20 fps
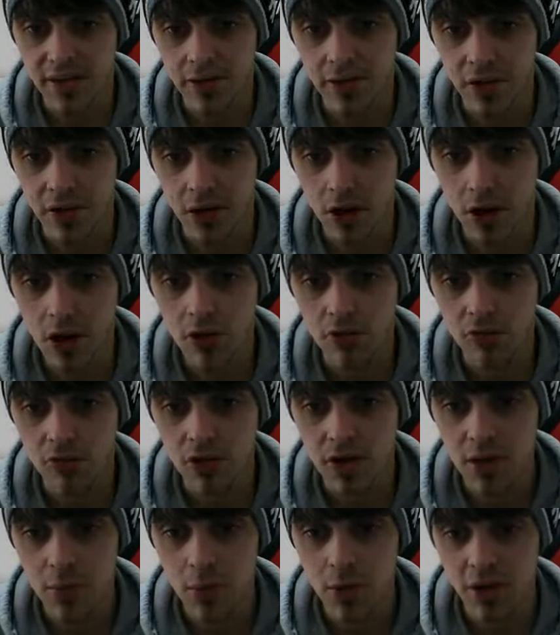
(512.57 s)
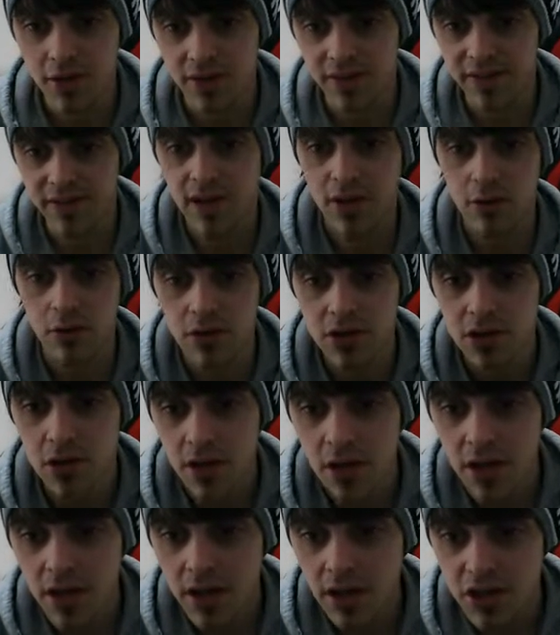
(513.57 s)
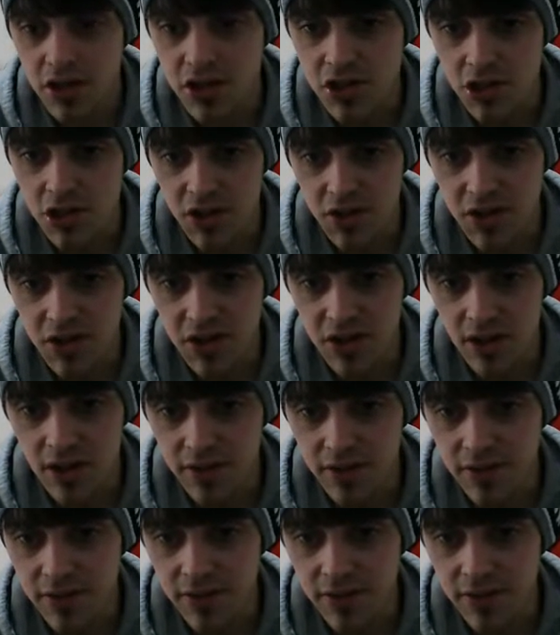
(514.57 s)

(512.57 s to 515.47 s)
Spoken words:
because I can't really work this out just yet.